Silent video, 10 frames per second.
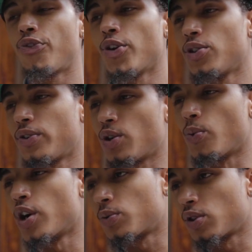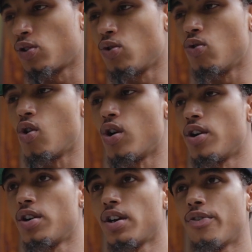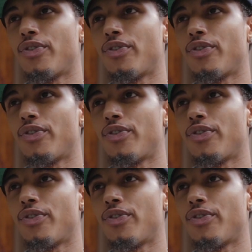furthering the work with you or